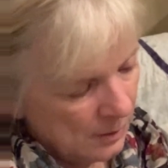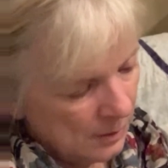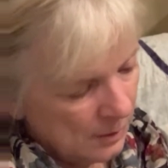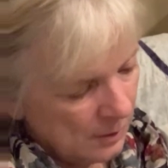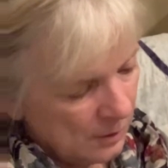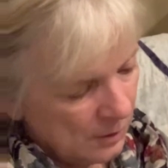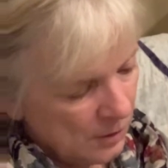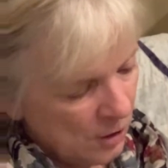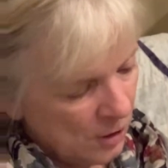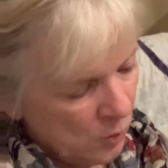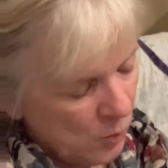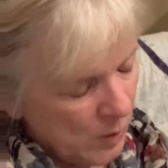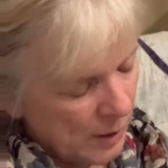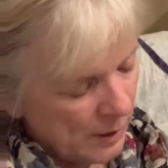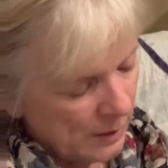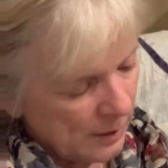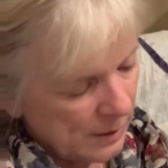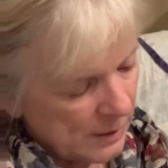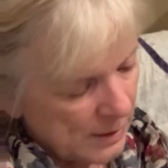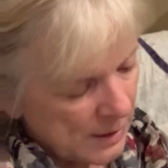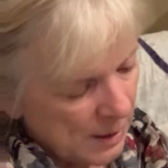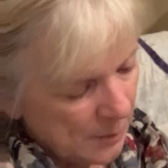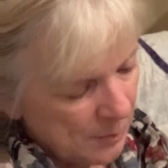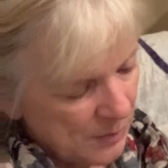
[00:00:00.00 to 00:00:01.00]
No one
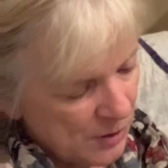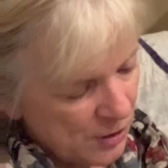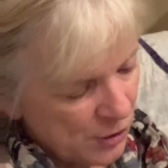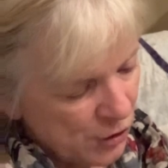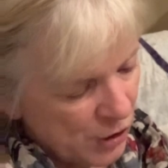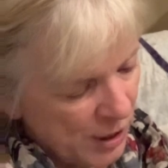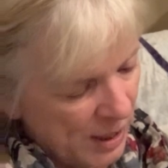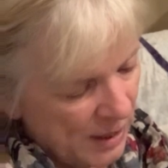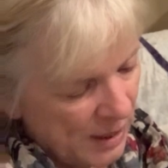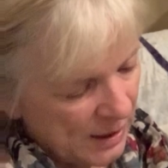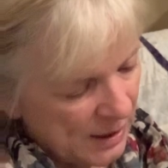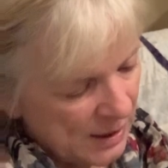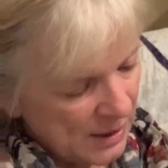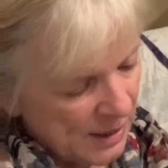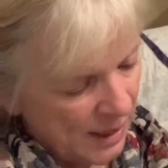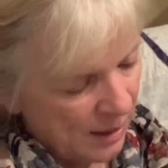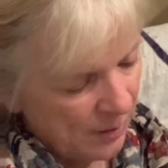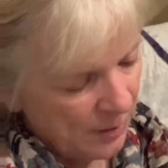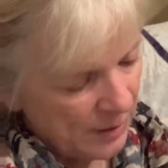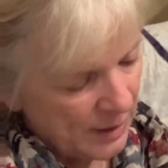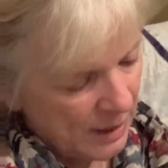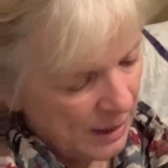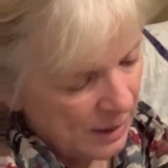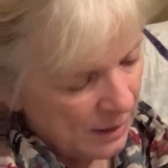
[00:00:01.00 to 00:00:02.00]
except Janet now
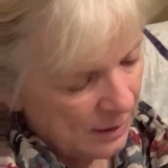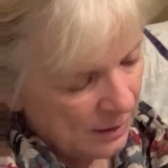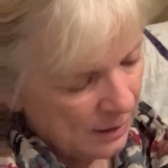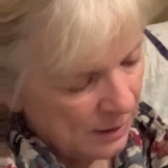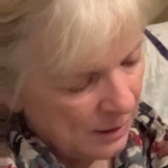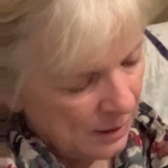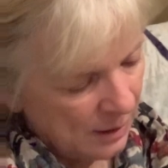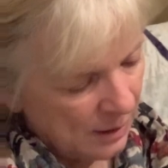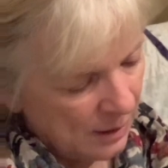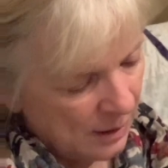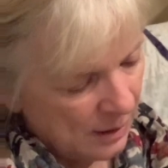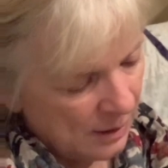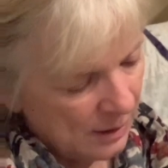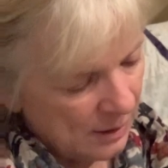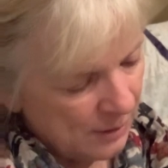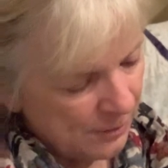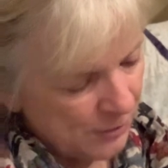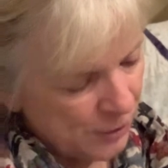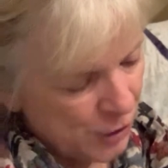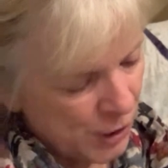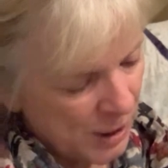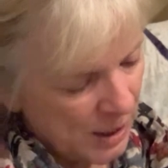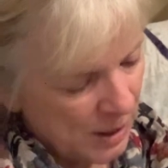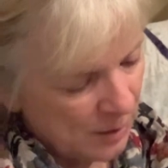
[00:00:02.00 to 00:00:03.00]
and then, if
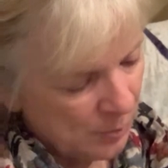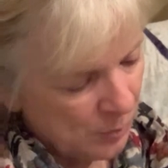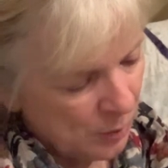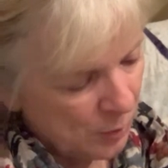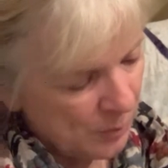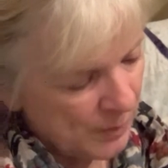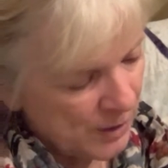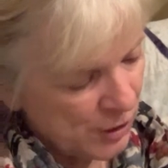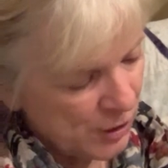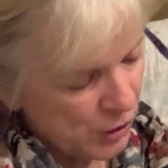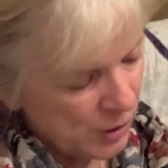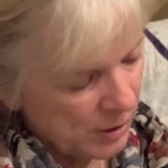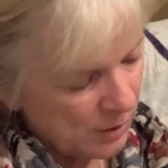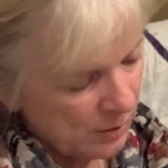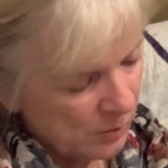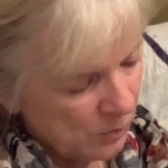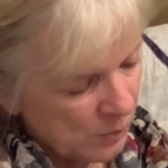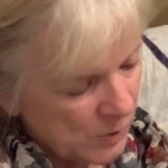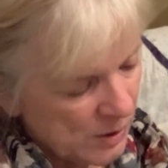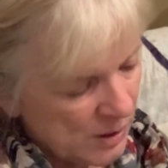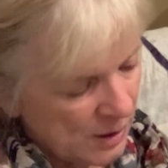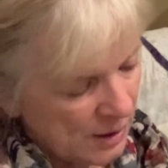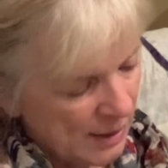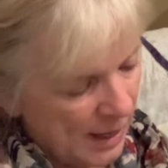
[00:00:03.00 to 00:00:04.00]
she had permission,
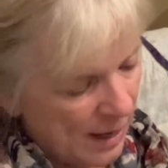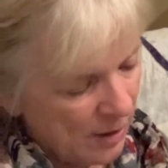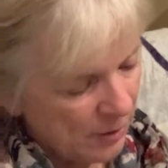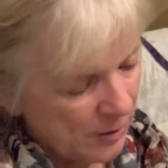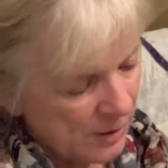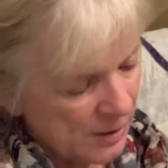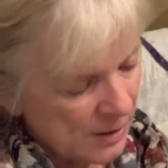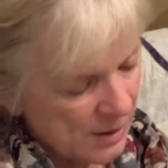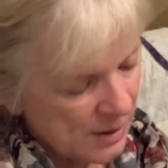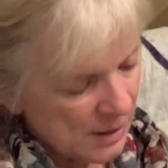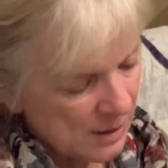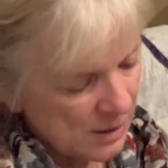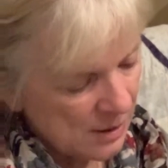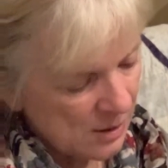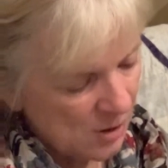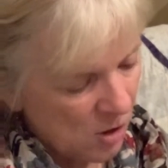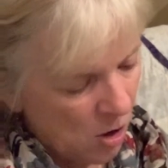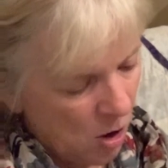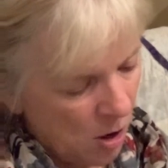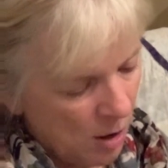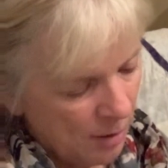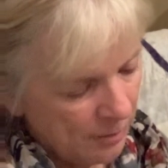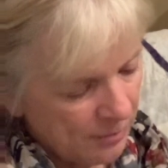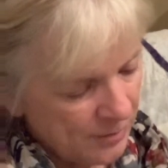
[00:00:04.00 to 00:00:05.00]
was allowed into his
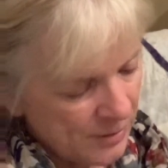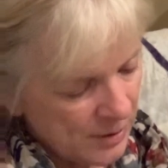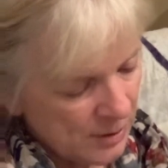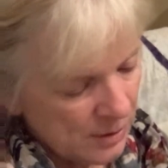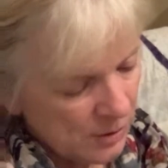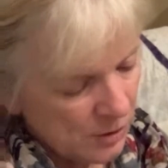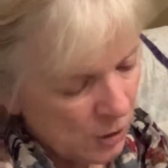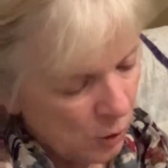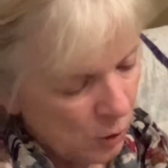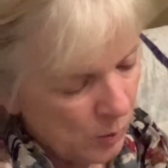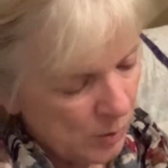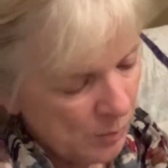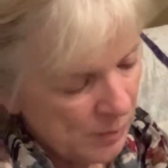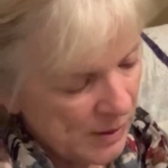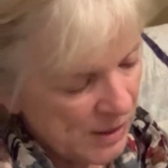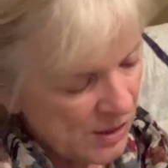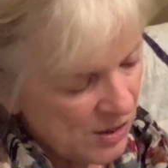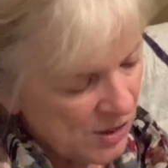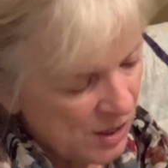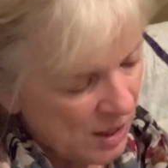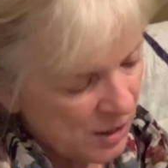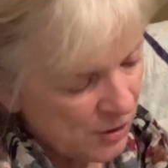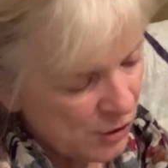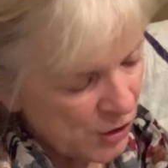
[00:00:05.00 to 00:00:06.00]
loft. No one must
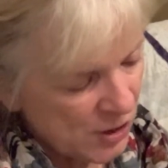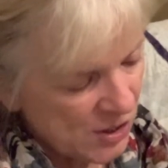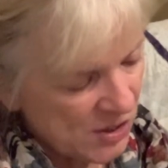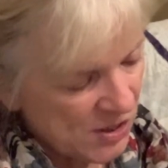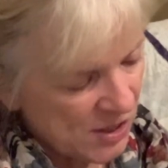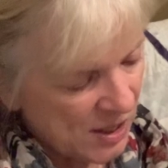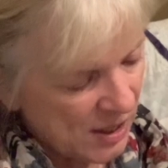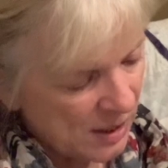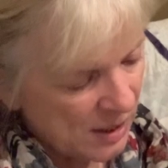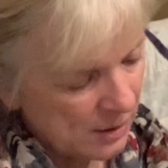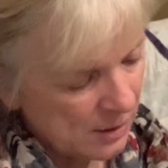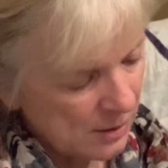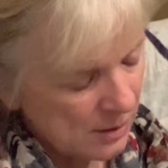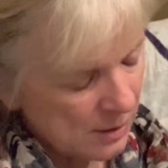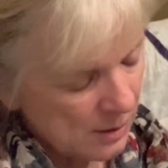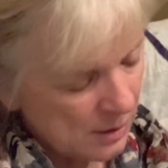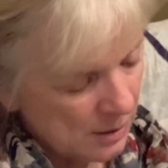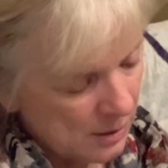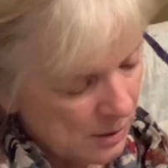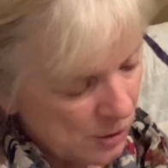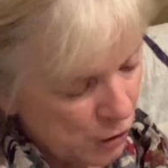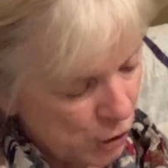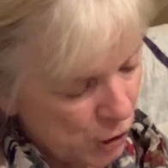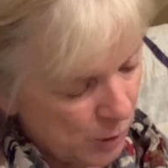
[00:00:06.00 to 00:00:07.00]
touch his things,
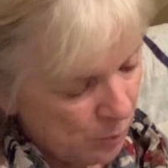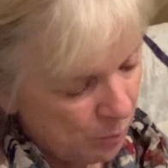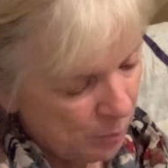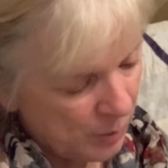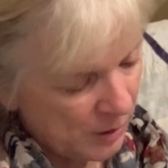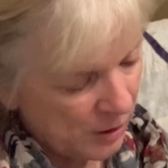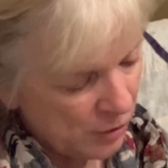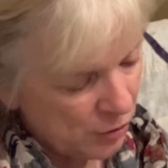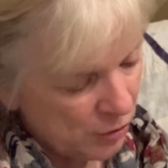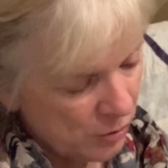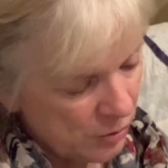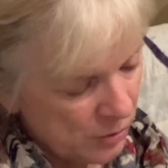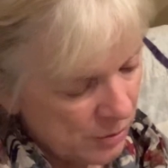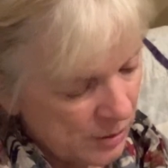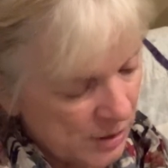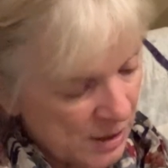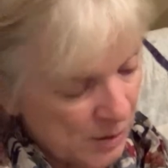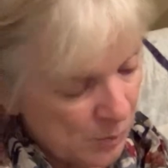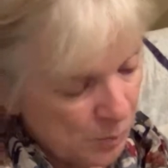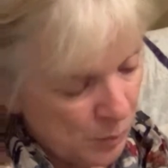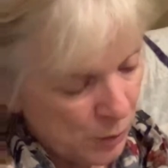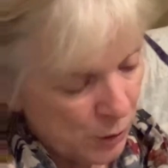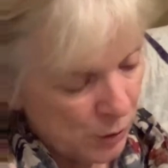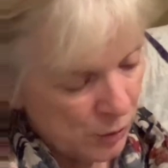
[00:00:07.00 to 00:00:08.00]
his ship pictures, his
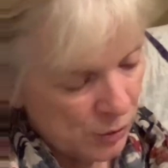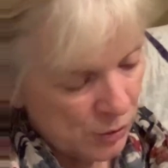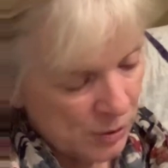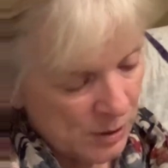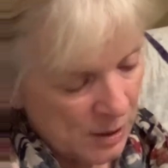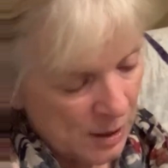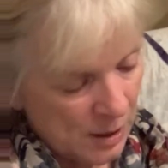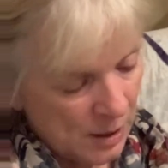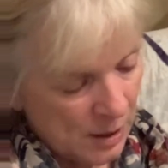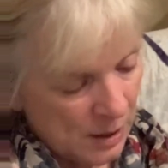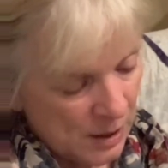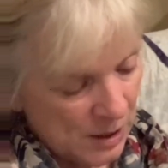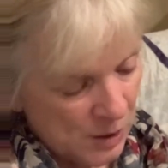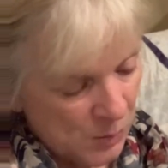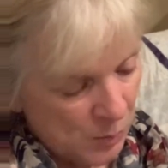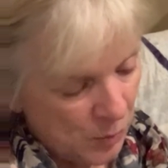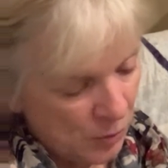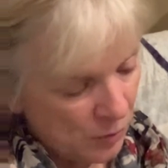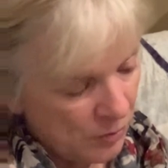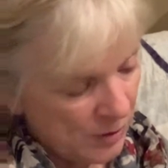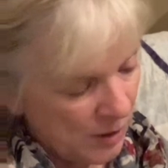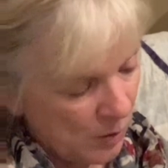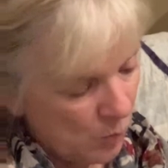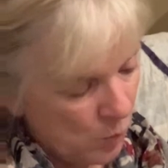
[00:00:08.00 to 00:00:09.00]
books, his
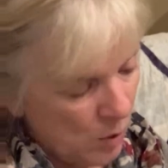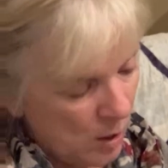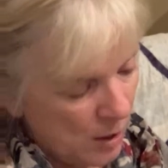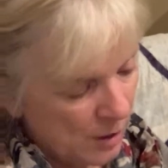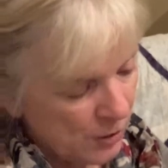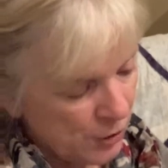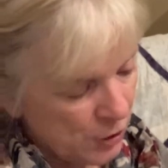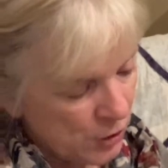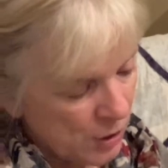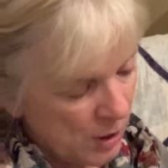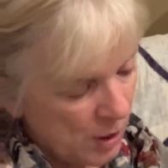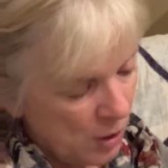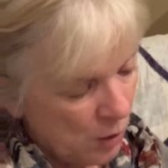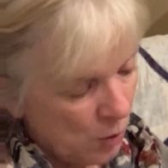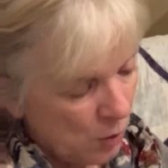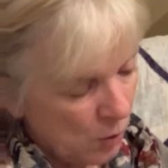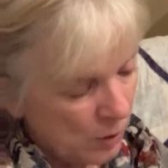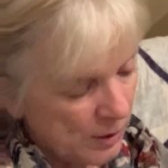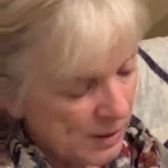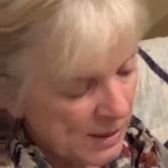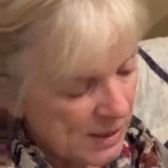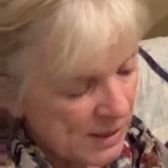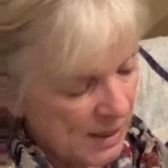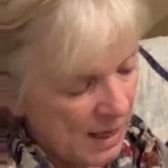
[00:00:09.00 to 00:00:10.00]
birthday watch, or
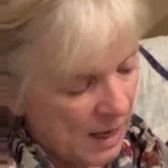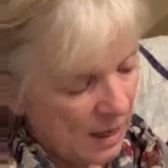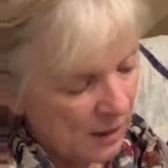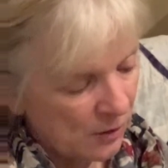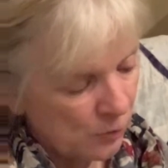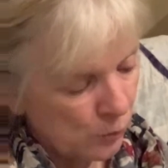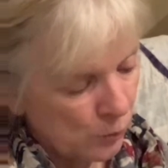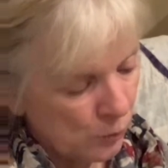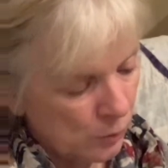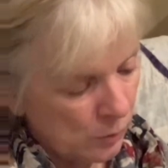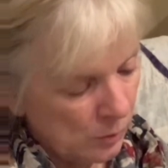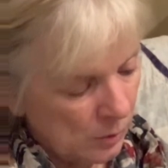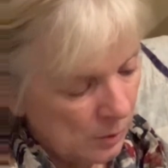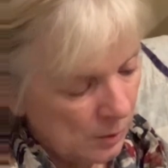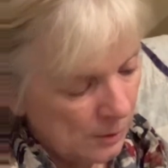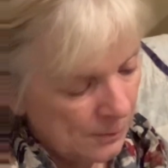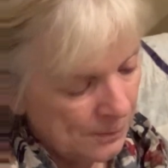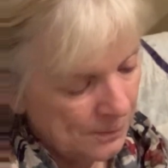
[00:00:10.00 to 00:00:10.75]
his cat Rudel.